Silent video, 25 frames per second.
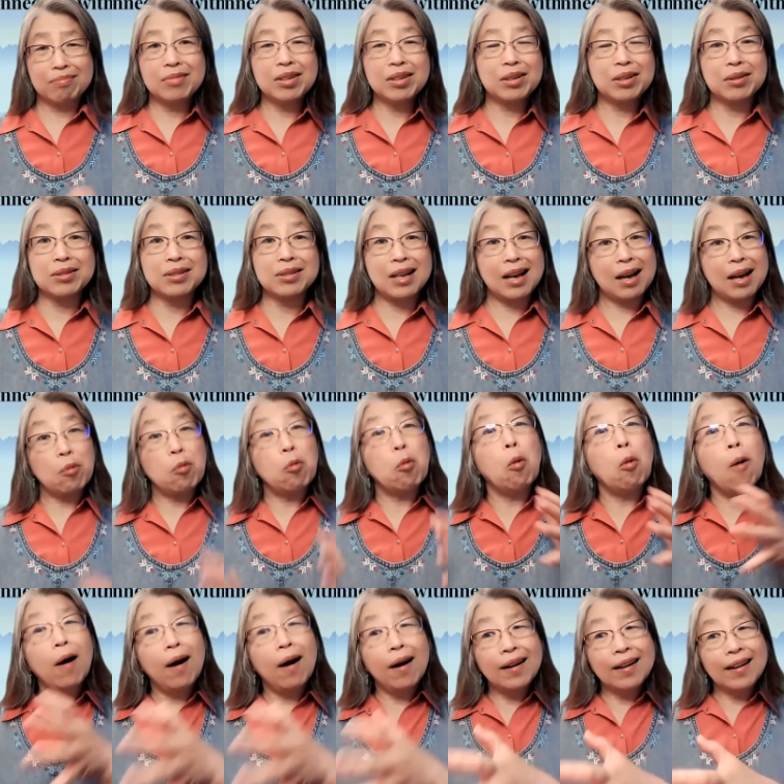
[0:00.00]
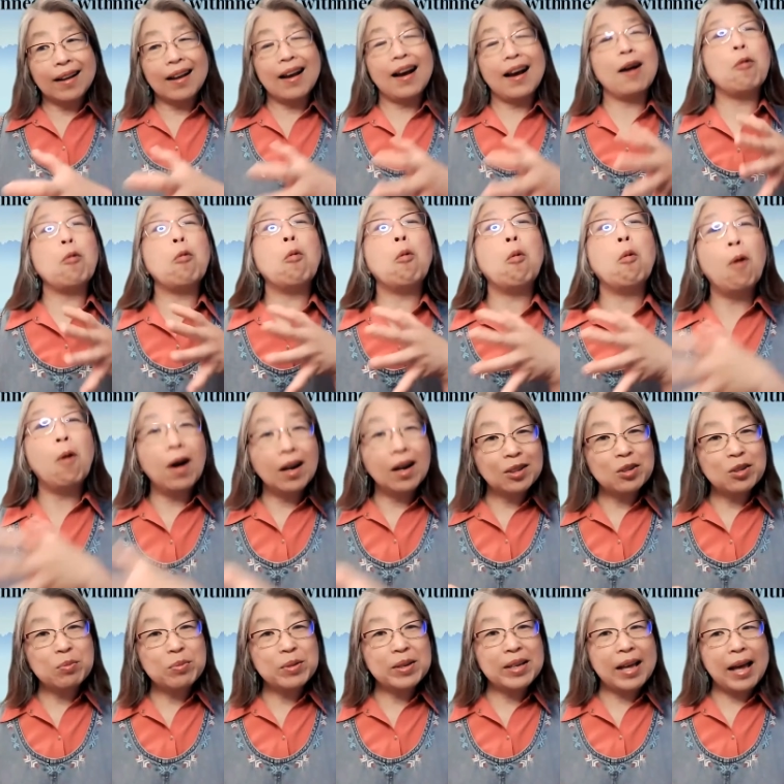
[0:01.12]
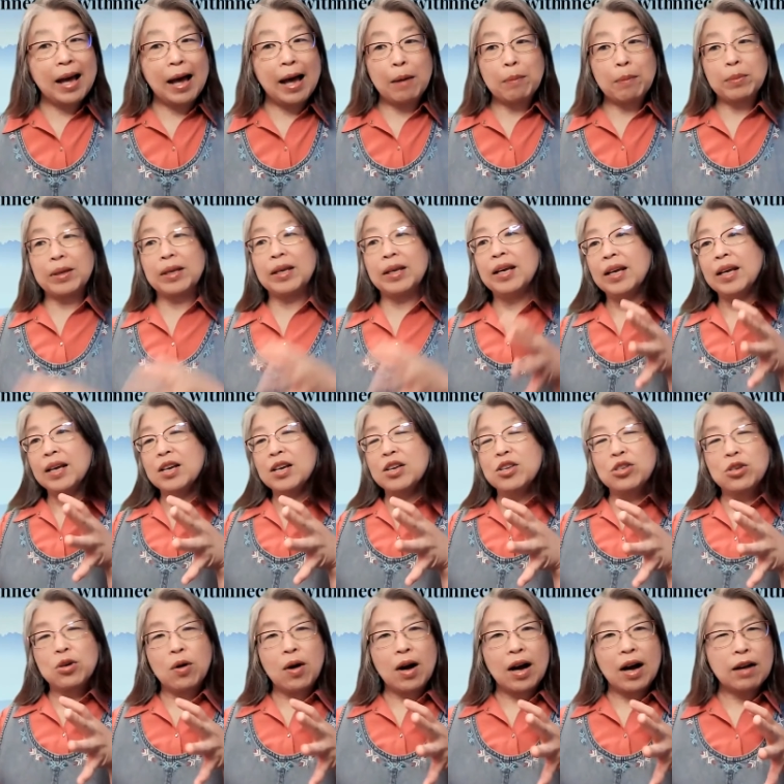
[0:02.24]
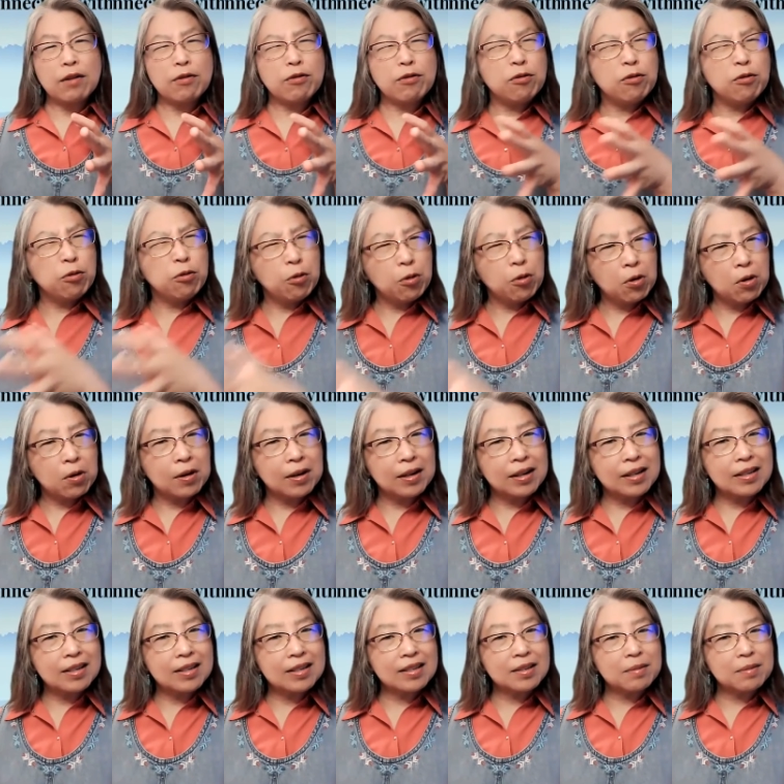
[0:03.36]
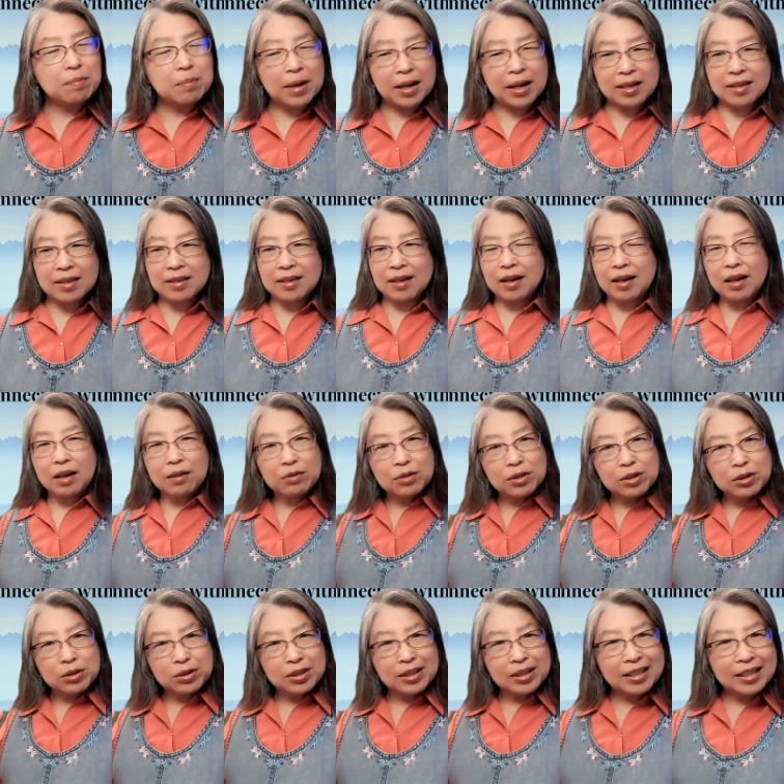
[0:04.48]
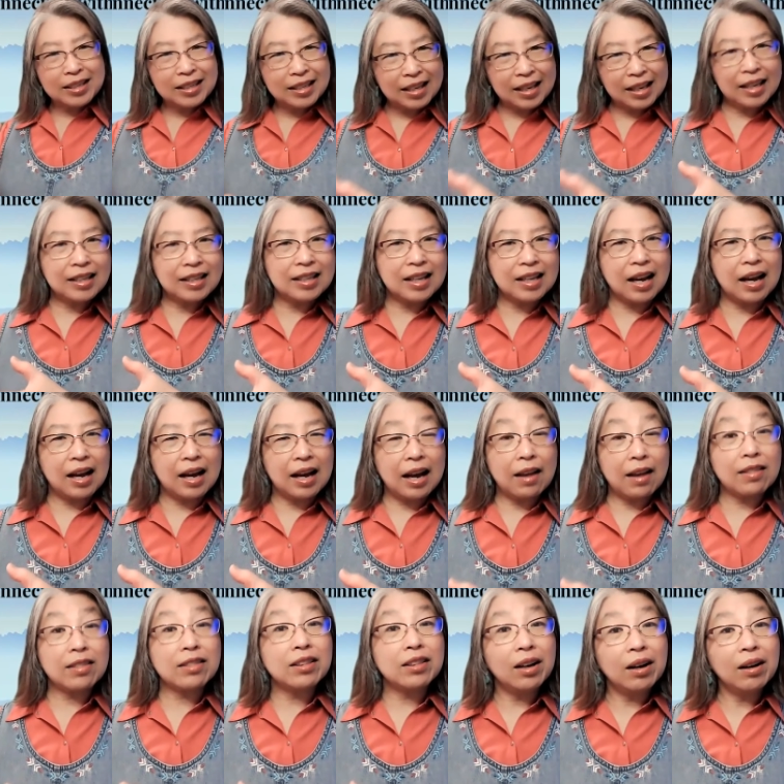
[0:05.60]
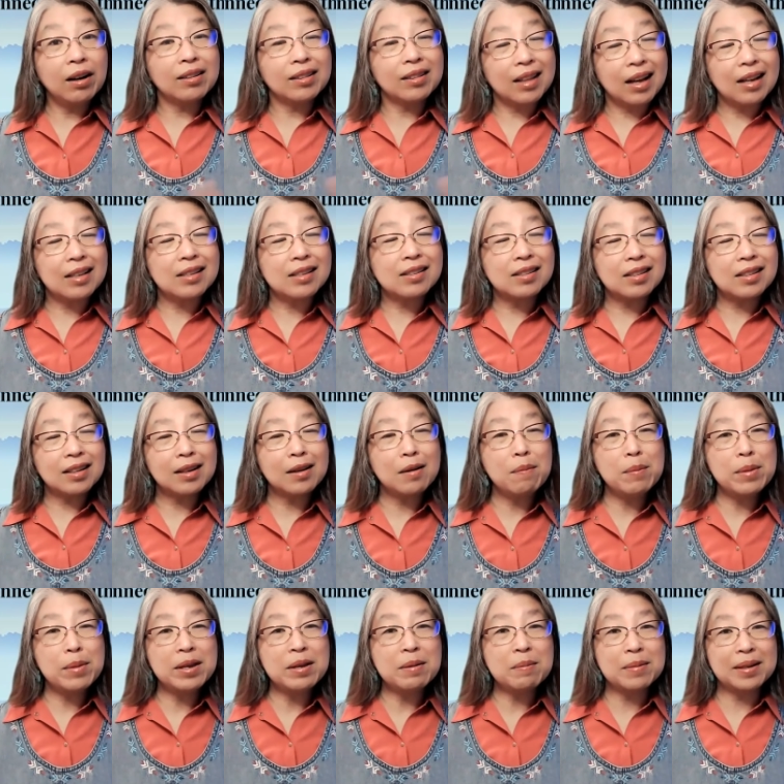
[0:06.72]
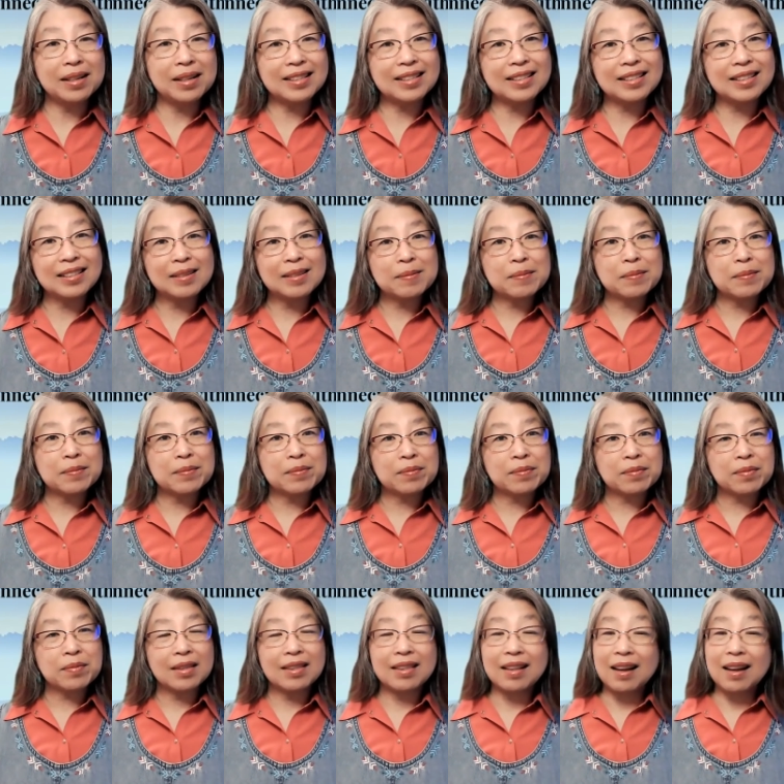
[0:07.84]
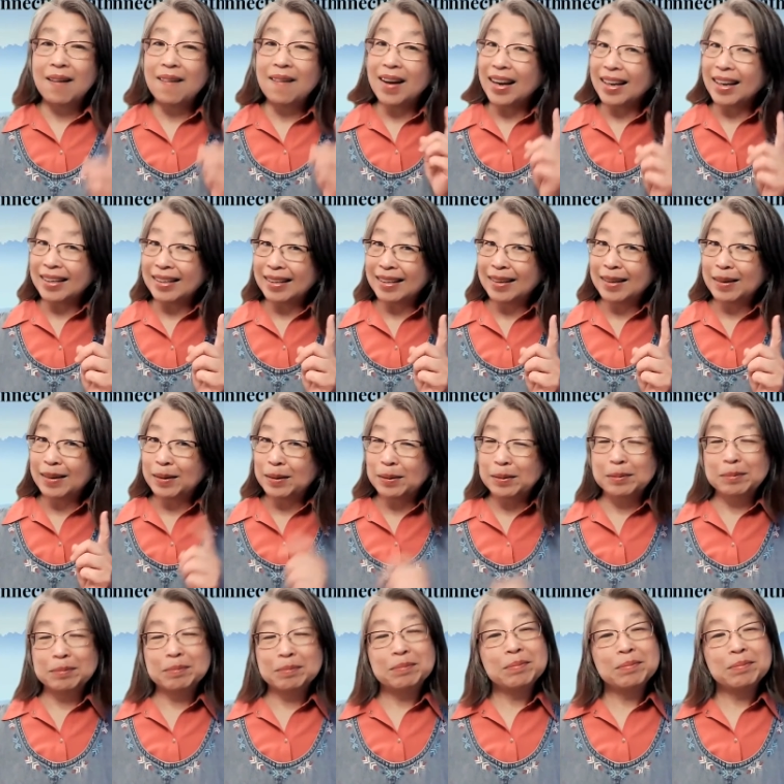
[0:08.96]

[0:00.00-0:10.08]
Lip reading: Because I want it. I want to be happy. So I force myself to get that. I thought that's the commitment. Now I know.